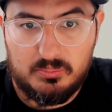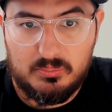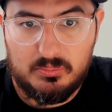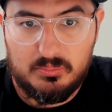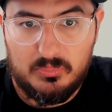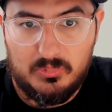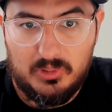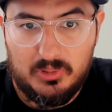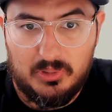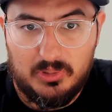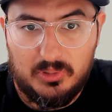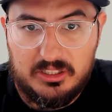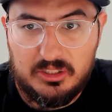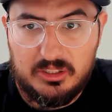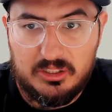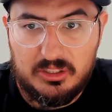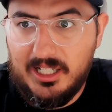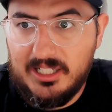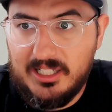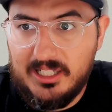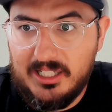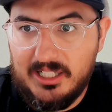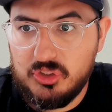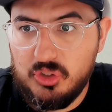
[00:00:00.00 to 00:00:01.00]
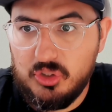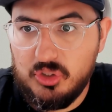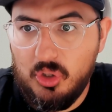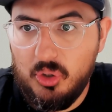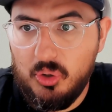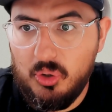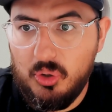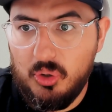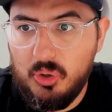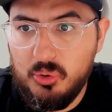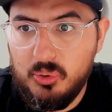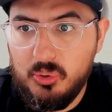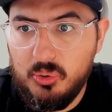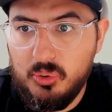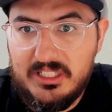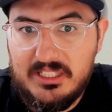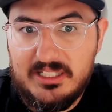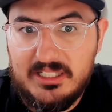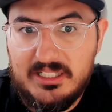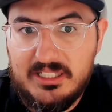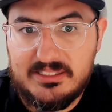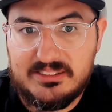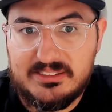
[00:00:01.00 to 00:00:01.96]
let you guys know who he is.